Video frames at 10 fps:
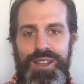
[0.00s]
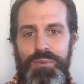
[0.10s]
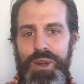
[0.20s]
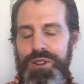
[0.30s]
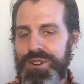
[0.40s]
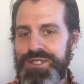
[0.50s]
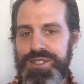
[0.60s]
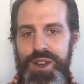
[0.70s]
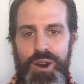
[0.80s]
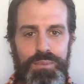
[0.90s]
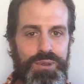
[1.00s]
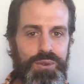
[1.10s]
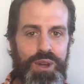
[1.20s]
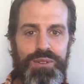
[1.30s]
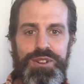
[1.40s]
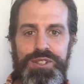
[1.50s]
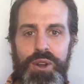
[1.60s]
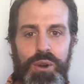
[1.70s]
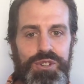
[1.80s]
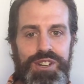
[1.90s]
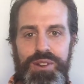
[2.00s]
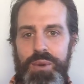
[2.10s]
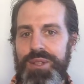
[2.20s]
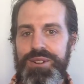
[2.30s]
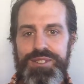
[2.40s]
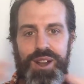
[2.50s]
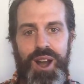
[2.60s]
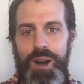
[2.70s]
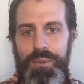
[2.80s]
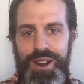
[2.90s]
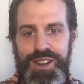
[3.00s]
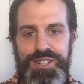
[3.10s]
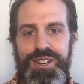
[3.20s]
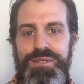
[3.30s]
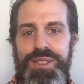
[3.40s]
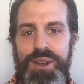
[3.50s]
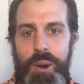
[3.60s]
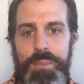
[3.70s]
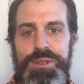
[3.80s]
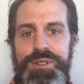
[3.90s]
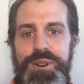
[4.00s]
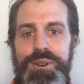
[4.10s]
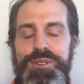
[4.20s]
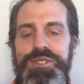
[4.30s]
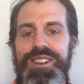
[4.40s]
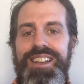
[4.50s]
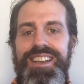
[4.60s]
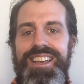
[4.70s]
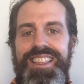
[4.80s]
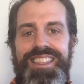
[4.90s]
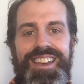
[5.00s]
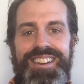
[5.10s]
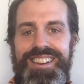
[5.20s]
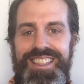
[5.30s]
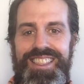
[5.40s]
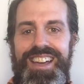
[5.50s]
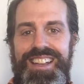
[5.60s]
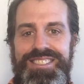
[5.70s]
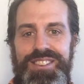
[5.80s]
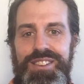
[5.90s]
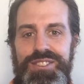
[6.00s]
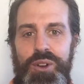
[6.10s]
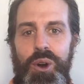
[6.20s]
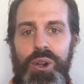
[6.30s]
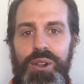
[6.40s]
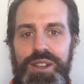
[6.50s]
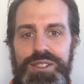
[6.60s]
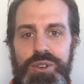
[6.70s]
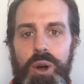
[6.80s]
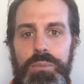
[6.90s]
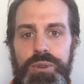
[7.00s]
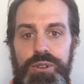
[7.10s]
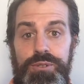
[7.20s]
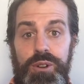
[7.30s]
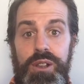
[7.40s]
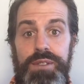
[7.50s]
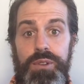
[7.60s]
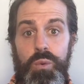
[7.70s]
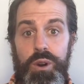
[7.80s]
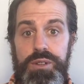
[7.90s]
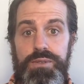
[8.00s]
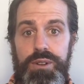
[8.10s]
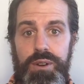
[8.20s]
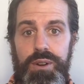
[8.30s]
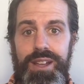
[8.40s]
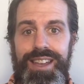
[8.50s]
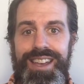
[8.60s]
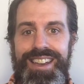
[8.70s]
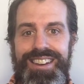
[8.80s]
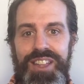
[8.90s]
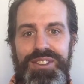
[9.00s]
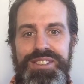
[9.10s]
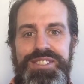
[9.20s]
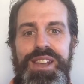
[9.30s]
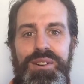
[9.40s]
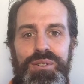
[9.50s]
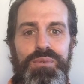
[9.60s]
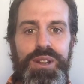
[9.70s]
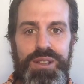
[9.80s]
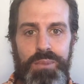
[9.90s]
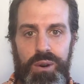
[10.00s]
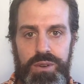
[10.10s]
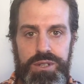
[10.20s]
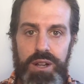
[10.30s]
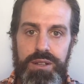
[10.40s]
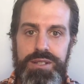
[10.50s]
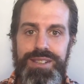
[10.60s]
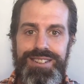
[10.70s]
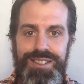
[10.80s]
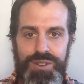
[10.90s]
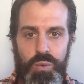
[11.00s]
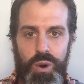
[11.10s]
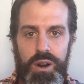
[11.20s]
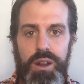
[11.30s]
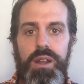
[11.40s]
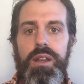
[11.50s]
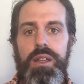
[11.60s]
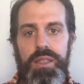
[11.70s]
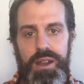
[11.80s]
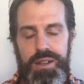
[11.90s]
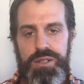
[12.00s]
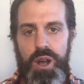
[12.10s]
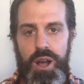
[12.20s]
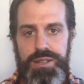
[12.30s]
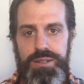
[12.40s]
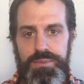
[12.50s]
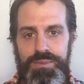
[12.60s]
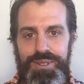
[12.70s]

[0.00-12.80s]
whether it's therapy, whether it's coaching, whether it's a combination of a therapist coach, then it's all beautiful if it works for you. And nothing's sacred really but results. Does it work? Then it's awesome.